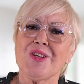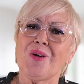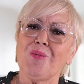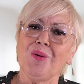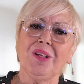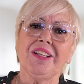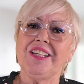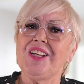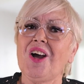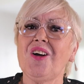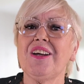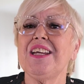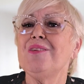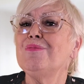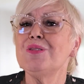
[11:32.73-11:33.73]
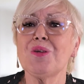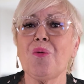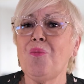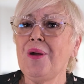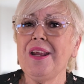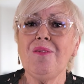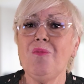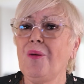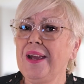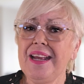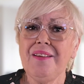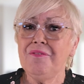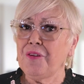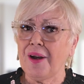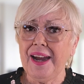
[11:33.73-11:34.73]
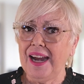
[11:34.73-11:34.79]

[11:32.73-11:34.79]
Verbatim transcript: So really, y'all, it was a win-win for